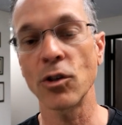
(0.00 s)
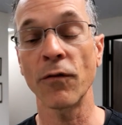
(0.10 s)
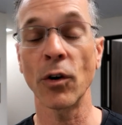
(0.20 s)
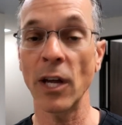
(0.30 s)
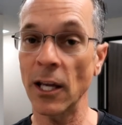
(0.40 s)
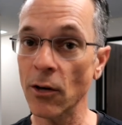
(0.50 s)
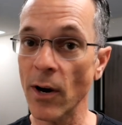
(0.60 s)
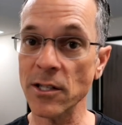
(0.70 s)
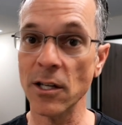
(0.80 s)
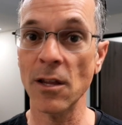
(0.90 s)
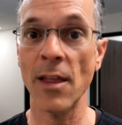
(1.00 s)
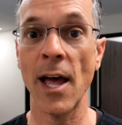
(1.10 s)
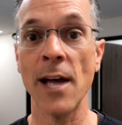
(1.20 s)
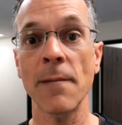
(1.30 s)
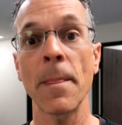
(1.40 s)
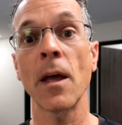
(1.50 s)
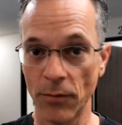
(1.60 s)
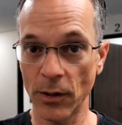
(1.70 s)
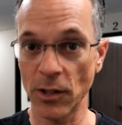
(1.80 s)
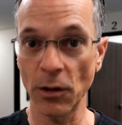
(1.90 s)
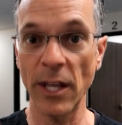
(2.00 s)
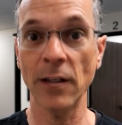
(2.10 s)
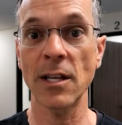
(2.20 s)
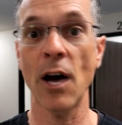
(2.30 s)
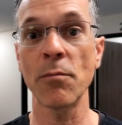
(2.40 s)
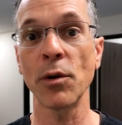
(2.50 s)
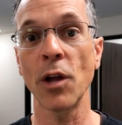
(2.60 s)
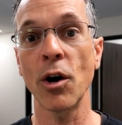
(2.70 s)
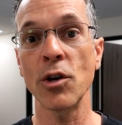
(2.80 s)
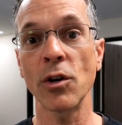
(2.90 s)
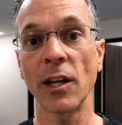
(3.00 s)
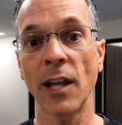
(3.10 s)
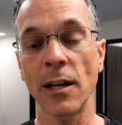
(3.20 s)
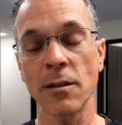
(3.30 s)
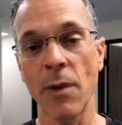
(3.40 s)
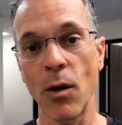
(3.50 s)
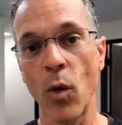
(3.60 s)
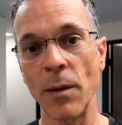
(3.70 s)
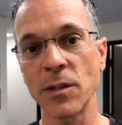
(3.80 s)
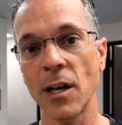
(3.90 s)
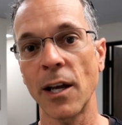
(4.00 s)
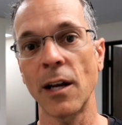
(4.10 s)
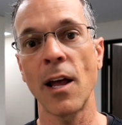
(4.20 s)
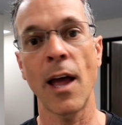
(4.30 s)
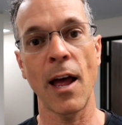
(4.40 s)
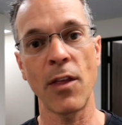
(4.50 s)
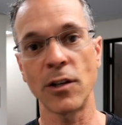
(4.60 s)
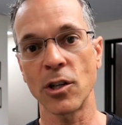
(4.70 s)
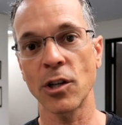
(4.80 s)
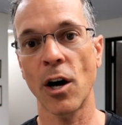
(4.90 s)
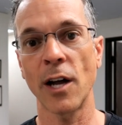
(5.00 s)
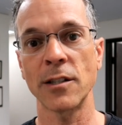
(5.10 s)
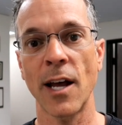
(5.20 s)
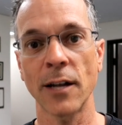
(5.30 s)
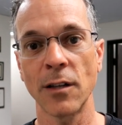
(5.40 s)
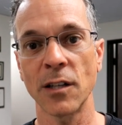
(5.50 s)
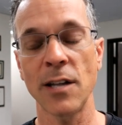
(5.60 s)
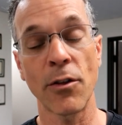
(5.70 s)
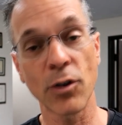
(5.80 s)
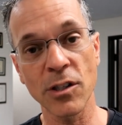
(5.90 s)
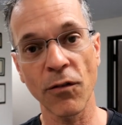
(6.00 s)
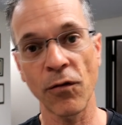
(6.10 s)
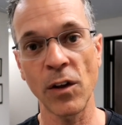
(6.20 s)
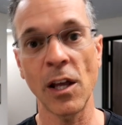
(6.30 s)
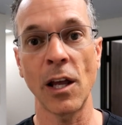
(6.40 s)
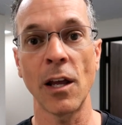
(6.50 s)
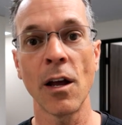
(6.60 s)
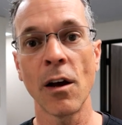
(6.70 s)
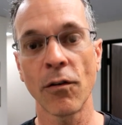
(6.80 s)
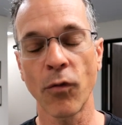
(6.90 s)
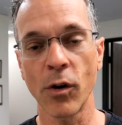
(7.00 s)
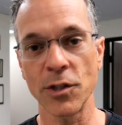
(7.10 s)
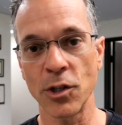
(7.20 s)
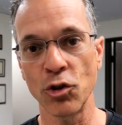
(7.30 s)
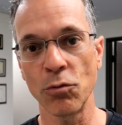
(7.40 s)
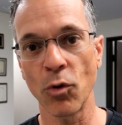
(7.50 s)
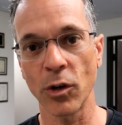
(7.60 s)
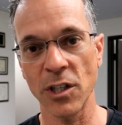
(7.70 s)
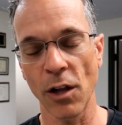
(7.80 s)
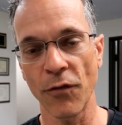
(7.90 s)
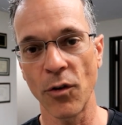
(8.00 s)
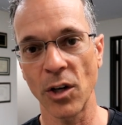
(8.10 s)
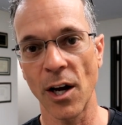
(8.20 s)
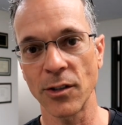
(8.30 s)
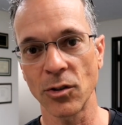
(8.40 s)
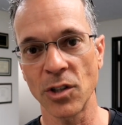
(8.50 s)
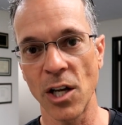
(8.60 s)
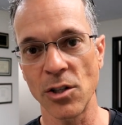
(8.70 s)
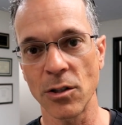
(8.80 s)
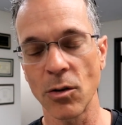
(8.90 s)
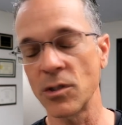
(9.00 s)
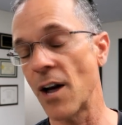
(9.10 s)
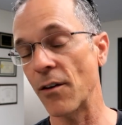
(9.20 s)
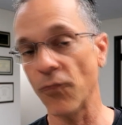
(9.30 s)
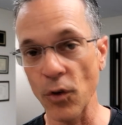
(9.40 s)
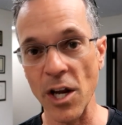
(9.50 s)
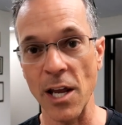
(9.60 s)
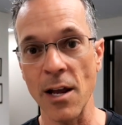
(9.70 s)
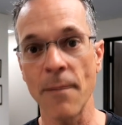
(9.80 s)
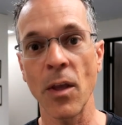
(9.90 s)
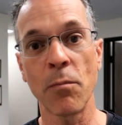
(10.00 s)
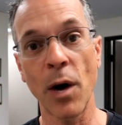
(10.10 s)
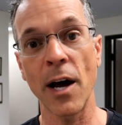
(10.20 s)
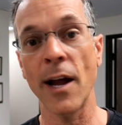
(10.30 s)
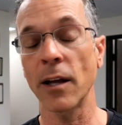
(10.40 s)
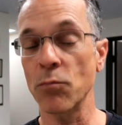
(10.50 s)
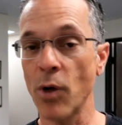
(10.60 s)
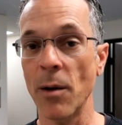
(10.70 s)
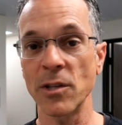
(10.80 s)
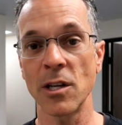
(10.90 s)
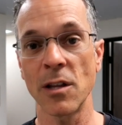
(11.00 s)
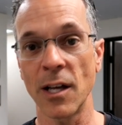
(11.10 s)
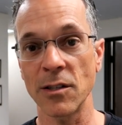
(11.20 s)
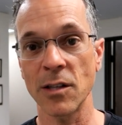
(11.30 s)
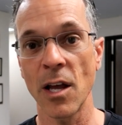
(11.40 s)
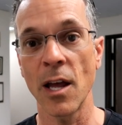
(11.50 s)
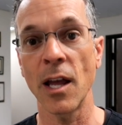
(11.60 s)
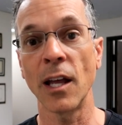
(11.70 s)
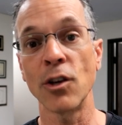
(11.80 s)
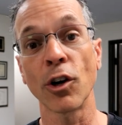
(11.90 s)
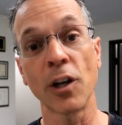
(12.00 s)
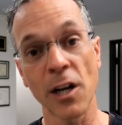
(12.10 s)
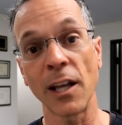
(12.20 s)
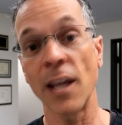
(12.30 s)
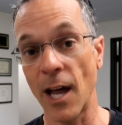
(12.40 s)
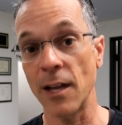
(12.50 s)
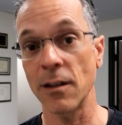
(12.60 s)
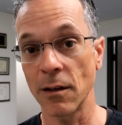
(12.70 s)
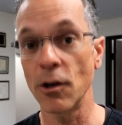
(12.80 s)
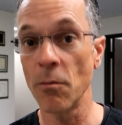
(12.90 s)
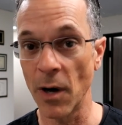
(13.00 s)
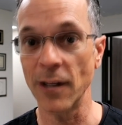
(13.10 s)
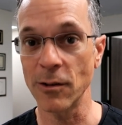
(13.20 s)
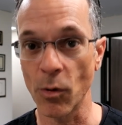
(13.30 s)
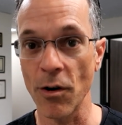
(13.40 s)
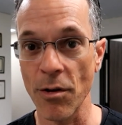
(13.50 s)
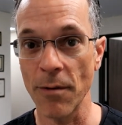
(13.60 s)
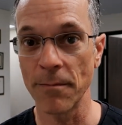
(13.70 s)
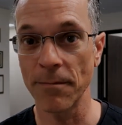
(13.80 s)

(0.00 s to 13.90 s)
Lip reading: So if you're interested in that, there's a link down below. You can get to my website and then just contact us. Now, there is a fee for a Zoom or telephone consultation, so it's not free, but I can promise you this, you're gonna get your money's worth.